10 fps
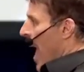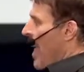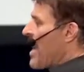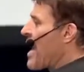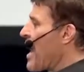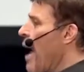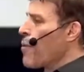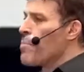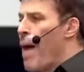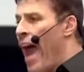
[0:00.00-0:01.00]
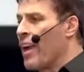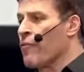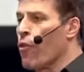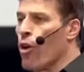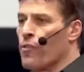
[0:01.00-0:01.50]
And he and I went back
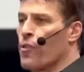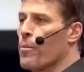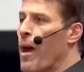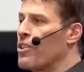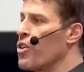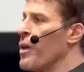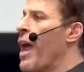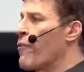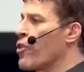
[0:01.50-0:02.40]
and forth for about 2.5